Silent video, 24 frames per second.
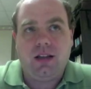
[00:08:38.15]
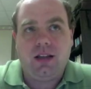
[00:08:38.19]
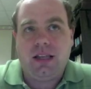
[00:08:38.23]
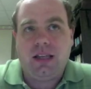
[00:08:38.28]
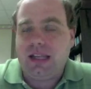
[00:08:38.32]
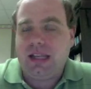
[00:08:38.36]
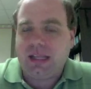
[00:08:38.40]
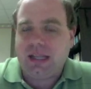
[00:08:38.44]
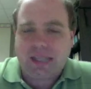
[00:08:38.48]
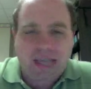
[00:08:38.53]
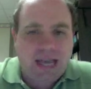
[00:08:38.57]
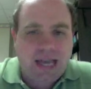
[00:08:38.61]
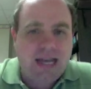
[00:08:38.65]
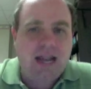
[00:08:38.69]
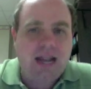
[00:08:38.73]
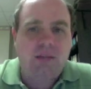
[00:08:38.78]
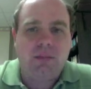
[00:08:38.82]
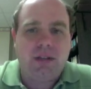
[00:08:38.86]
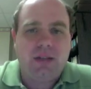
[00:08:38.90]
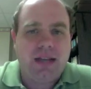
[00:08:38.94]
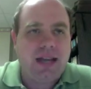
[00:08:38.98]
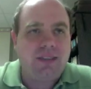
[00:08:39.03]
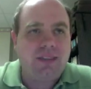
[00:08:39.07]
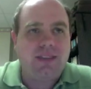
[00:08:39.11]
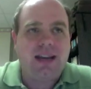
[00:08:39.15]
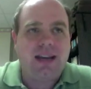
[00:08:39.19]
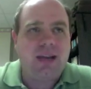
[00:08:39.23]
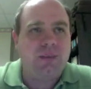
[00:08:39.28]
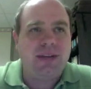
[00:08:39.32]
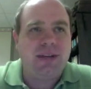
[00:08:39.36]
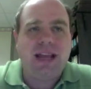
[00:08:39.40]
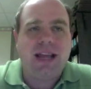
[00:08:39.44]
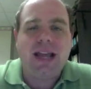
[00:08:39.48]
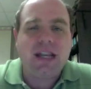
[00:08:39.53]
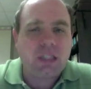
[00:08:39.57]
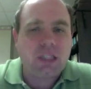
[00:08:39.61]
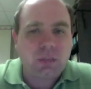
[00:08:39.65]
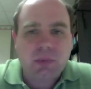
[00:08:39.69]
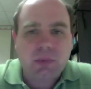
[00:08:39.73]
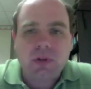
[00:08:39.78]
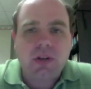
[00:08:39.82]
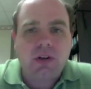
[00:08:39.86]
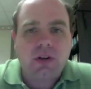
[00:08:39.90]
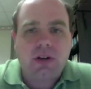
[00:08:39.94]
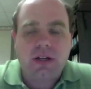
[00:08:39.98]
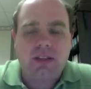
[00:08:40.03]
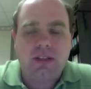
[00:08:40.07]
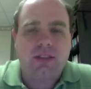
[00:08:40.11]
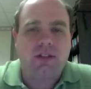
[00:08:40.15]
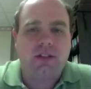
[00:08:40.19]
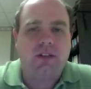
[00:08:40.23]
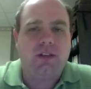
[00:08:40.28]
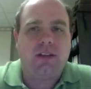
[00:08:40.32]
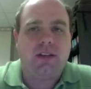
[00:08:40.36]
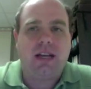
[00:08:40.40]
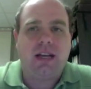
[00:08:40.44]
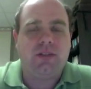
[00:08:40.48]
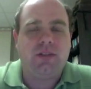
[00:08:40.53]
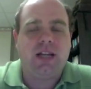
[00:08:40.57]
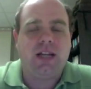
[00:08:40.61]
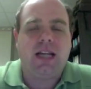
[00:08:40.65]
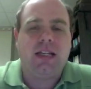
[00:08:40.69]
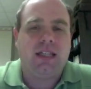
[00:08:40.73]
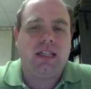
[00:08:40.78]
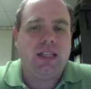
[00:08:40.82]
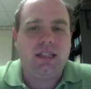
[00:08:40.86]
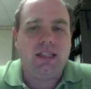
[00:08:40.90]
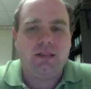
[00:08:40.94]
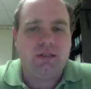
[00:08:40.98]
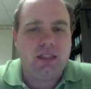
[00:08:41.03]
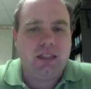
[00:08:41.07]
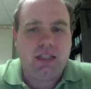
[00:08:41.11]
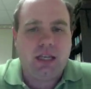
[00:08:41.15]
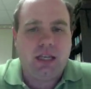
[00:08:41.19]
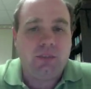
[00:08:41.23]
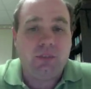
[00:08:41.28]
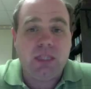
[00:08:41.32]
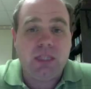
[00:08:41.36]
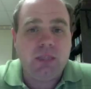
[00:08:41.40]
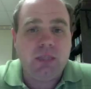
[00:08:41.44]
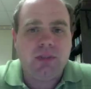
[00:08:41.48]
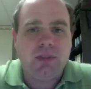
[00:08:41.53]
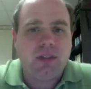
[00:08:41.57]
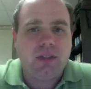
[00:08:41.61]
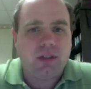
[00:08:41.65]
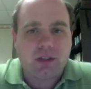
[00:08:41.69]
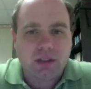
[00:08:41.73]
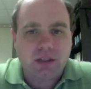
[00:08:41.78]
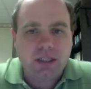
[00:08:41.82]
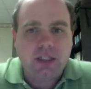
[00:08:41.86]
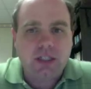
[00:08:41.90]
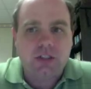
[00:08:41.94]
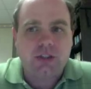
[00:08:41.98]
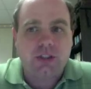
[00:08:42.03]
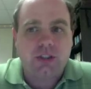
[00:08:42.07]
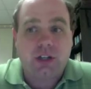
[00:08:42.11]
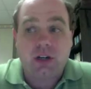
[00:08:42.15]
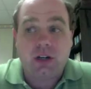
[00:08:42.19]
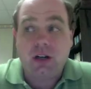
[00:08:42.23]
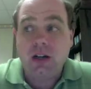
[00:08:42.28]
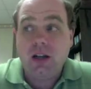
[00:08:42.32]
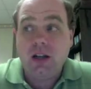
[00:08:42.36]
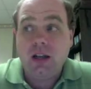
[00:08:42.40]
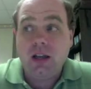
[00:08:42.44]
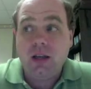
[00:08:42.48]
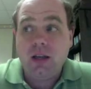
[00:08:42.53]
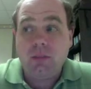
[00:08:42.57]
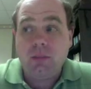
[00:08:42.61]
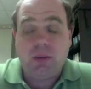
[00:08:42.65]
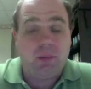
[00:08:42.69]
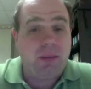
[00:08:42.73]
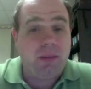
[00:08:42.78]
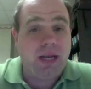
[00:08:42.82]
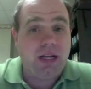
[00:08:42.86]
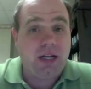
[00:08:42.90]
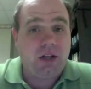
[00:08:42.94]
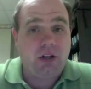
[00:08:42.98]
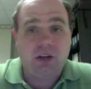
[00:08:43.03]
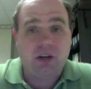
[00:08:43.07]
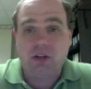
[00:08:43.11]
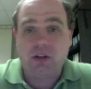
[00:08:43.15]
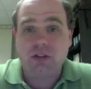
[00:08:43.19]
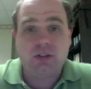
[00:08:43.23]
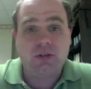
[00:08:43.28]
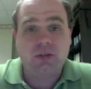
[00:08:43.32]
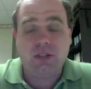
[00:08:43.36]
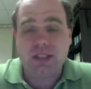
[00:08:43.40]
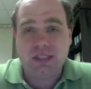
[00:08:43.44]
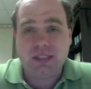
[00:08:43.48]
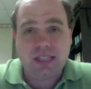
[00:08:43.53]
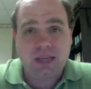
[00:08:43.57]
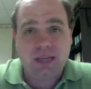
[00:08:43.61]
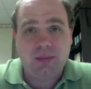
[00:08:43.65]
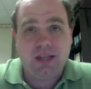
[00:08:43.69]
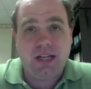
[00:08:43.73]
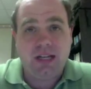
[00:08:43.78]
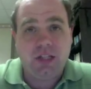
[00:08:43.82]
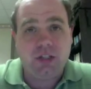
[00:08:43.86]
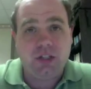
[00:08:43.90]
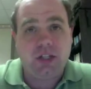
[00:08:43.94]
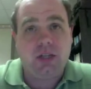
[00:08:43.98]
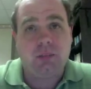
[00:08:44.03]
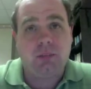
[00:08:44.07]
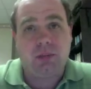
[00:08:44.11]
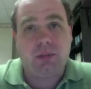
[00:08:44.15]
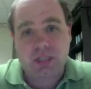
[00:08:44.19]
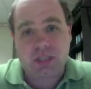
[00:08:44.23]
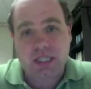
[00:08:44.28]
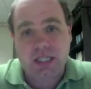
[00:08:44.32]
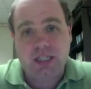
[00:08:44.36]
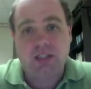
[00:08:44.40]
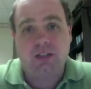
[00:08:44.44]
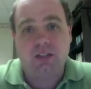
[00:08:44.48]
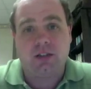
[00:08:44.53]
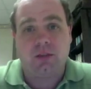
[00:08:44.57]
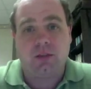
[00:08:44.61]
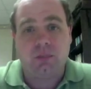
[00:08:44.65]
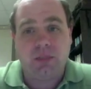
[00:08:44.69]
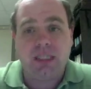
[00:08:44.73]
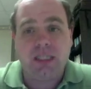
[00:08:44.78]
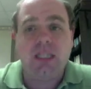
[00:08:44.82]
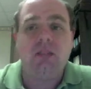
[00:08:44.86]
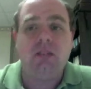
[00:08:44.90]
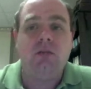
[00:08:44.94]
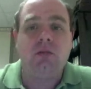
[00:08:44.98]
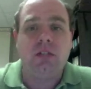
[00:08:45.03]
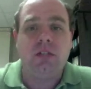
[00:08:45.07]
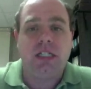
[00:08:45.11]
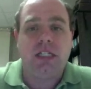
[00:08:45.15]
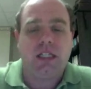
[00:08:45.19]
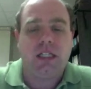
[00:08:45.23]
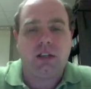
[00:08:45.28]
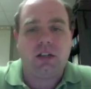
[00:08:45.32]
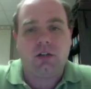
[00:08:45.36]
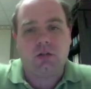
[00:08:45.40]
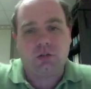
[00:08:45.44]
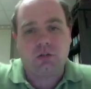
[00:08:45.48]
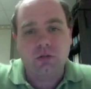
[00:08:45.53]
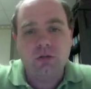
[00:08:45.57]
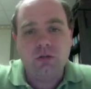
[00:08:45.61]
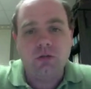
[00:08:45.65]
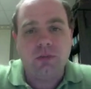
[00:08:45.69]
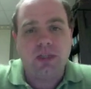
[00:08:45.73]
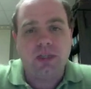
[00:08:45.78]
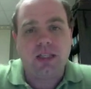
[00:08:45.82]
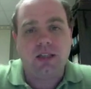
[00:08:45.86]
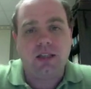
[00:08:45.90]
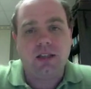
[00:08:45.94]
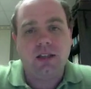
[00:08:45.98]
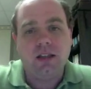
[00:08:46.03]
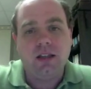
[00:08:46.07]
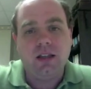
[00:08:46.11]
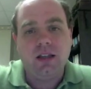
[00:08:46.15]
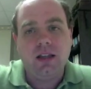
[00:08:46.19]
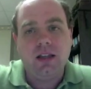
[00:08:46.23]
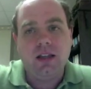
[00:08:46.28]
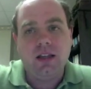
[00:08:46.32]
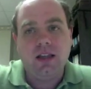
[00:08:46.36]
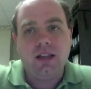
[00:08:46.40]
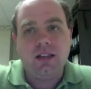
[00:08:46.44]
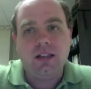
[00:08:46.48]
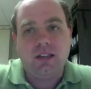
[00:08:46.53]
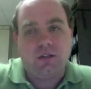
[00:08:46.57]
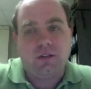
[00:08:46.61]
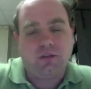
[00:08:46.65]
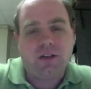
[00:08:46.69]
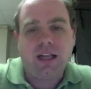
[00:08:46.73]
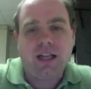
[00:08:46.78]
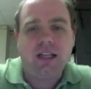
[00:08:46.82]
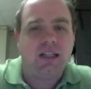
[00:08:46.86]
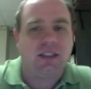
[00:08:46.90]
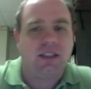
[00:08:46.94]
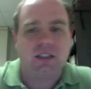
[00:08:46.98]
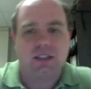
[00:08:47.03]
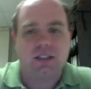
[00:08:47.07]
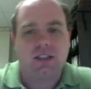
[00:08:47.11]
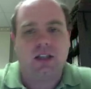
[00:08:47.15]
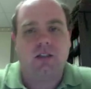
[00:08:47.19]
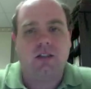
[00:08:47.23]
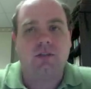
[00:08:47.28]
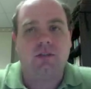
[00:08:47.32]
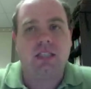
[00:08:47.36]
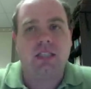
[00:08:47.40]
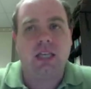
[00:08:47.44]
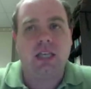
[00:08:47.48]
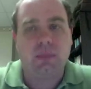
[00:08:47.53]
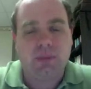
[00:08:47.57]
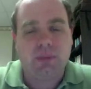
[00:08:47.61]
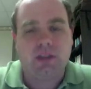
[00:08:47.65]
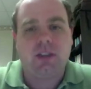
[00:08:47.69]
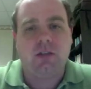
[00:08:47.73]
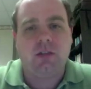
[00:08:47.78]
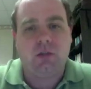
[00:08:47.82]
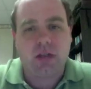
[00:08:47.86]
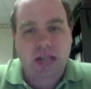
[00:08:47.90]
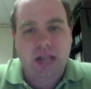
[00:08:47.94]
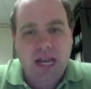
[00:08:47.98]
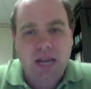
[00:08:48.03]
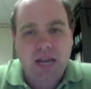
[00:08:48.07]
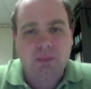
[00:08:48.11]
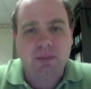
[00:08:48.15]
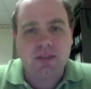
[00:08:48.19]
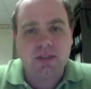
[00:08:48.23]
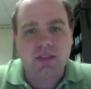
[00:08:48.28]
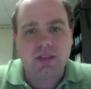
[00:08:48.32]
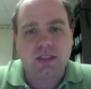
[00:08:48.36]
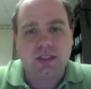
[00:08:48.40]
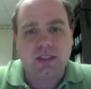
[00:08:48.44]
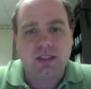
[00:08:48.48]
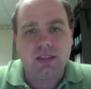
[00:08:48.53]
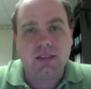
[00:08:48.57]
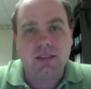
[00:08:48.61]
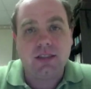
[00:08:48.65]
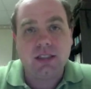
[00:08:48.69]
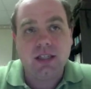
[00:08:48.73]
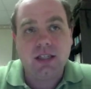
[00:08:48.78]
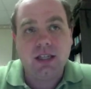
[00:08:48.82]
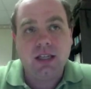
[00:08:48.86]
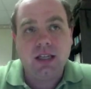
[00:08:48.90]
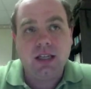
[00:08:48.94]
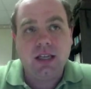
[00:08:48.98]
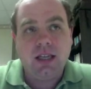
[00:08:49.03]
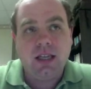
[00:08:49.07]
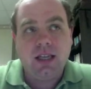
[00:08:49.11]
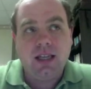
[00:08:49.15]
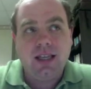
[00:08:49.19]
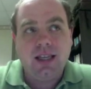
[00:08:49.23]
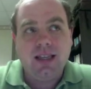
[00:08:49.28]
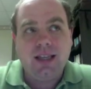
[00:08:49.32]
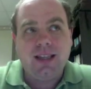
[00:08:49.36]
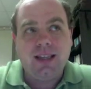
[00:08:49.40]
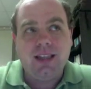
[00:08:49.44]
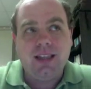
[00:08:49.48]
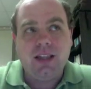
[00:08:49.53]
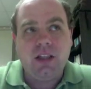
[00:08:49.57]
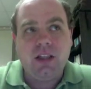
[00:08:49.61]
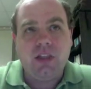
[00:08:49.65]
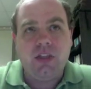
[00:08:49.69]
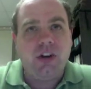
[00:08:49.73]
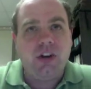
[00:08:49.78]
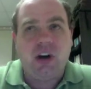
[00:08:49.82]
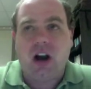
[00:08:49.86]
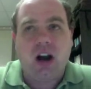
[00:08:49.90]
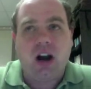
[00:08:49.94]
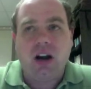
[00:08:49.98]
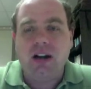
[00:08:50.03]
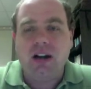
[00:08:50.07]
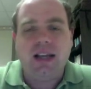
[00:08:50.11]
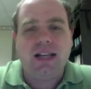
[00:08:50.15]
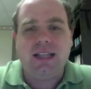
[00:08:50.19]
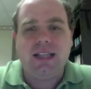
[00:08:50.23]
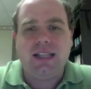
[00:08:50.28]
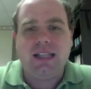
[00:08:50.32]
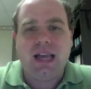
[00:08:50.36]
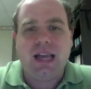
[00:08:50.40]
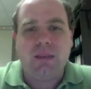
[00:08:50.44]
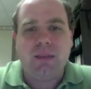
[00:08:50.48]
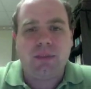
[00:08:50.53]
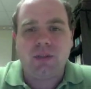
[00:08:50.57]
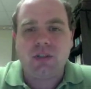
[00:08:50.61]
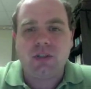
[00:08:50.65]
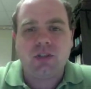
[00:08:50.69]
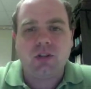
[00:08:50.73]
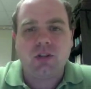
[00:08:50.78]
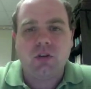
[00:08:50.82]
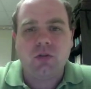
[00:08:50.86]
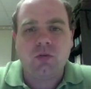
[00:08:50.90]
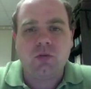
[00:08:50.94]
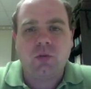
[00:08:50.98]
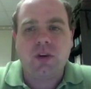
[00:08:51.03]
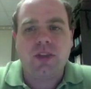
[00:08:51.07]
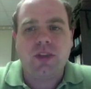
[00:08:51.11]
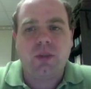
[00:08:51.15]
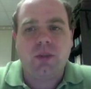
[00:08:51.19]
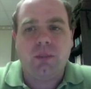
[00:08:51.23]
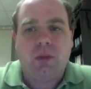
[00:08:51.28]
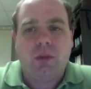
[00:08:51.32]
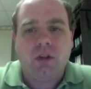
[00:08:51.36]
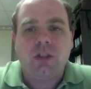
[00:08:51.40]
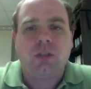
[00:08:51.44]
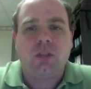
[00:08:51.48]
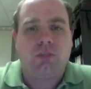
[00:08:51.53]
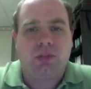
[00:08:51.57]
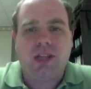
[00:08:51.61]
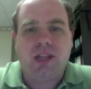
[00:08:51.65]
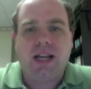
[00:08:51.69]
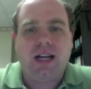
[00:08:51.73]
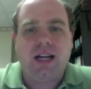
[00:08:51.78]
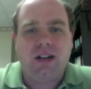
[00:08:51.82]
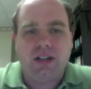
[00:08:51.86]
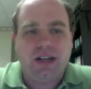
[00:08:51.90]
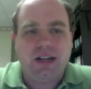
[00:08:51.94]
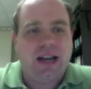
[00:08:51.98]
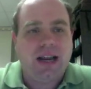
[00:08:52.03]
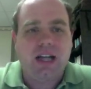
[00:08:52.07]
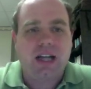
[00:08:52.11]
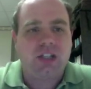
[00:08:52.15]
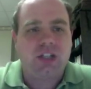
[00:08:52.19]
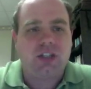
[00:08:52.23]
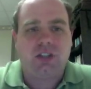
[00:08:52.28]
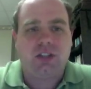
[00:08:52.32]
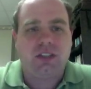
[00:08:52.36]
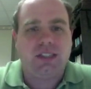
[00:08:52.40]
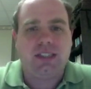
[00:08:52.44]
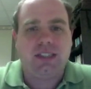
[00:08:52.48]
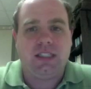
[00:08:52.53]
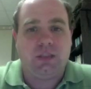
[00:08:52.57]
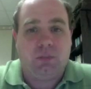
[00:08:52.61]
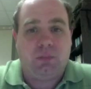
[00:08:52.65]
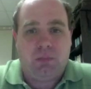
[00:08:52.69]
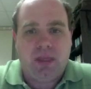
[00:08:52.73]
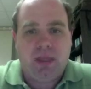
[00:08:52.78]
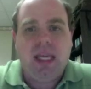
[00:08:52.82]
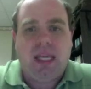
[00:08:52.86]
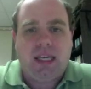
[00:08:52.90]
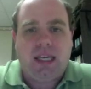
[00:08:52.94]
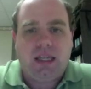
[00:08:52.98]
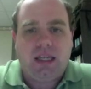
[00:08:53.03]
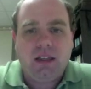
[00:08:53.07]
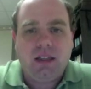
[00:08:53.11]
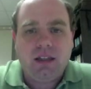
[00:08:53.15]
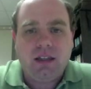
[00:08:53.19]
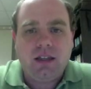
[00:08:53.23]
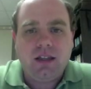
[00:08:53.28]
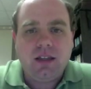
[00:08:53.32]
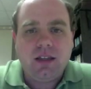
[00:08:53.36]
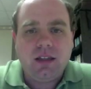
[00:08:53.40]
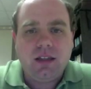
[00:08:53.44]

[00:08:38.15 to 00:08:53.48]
and again, I'm not that I'm an expert or anything or that I've gotten hip deep into the literature, but my cursory examination, in particular, me reading Krugman defending stuff, typically what happens is there aren't any episodes where the multiplier actually is big.